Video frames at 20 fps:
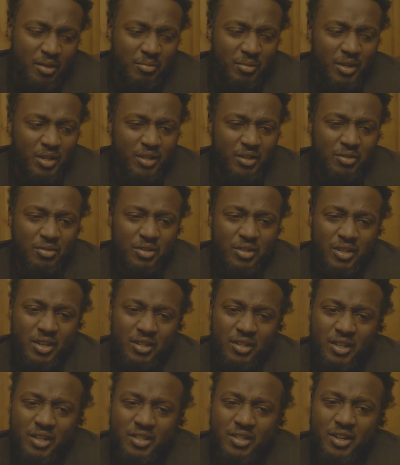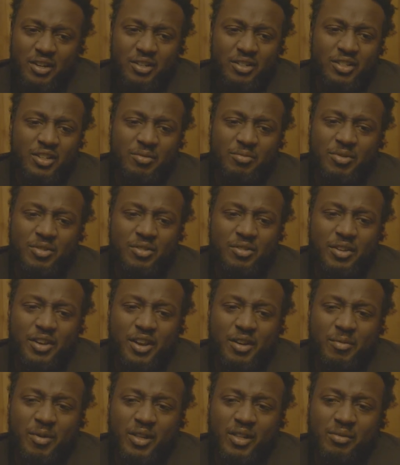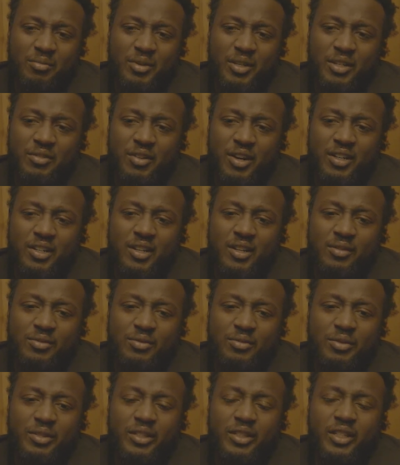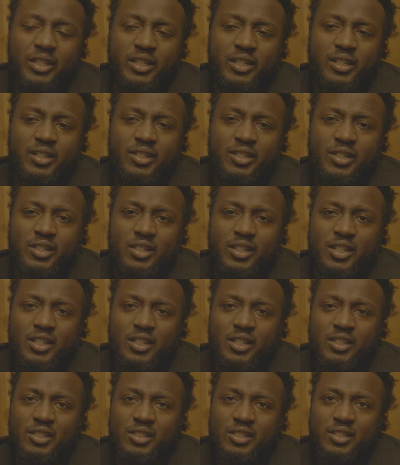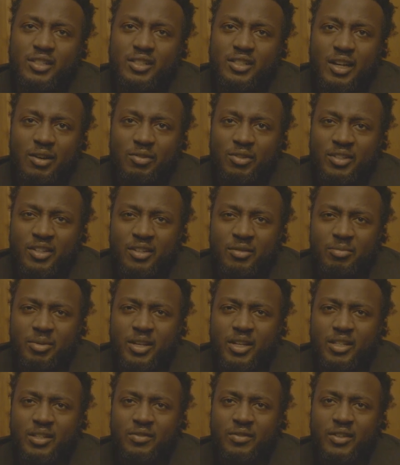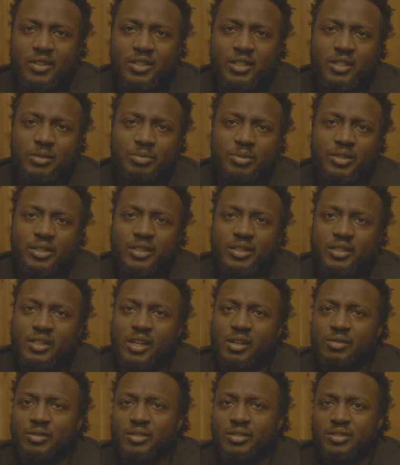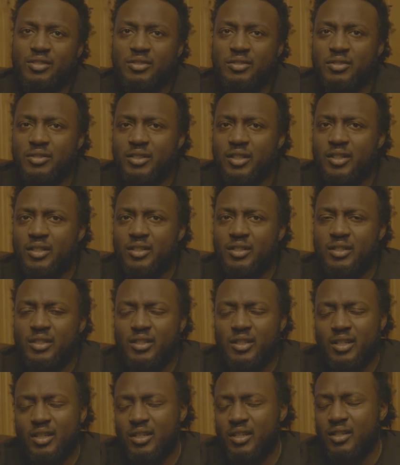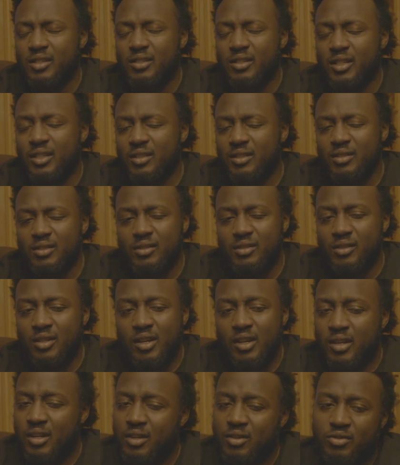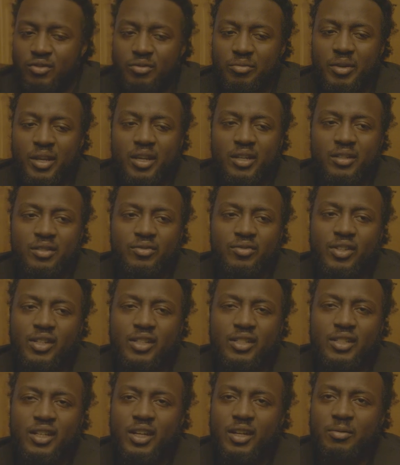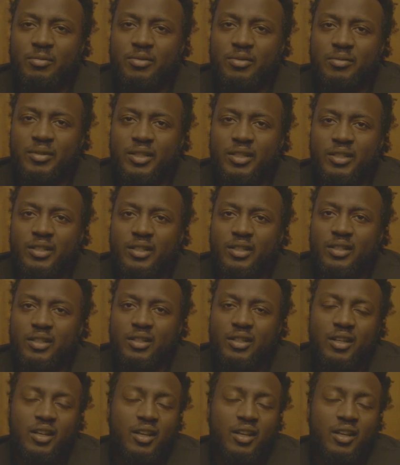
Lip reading: But you a young nigga, turn it up. You don't care about the money right now. If you really love that shit, because I wasn't getting paid the first couple of years. I was just doing that shit. I ain't gonna lie to you. I'm making a fucking dime from that shit.